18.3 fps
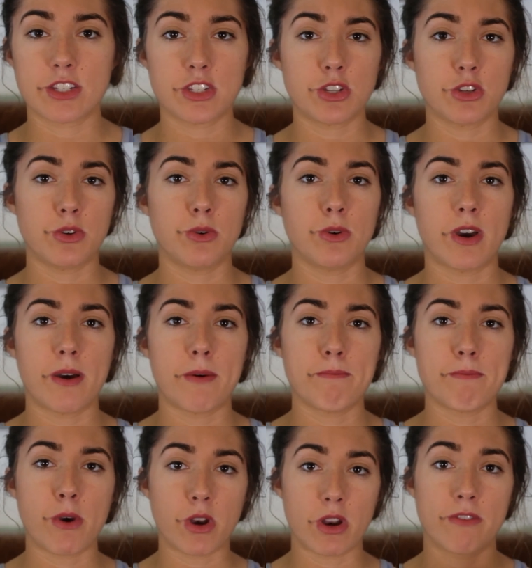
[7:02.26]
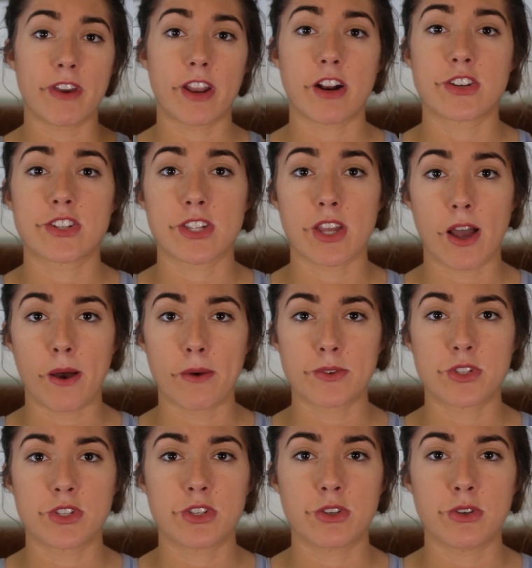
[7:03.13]
to motivate
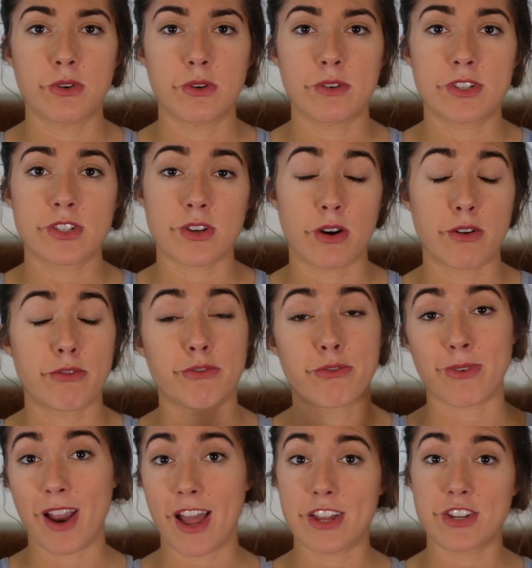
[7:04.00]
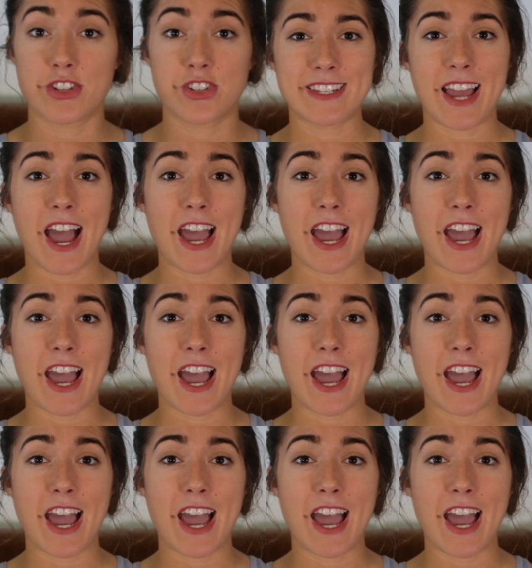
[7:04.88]
ourselves to start fresh.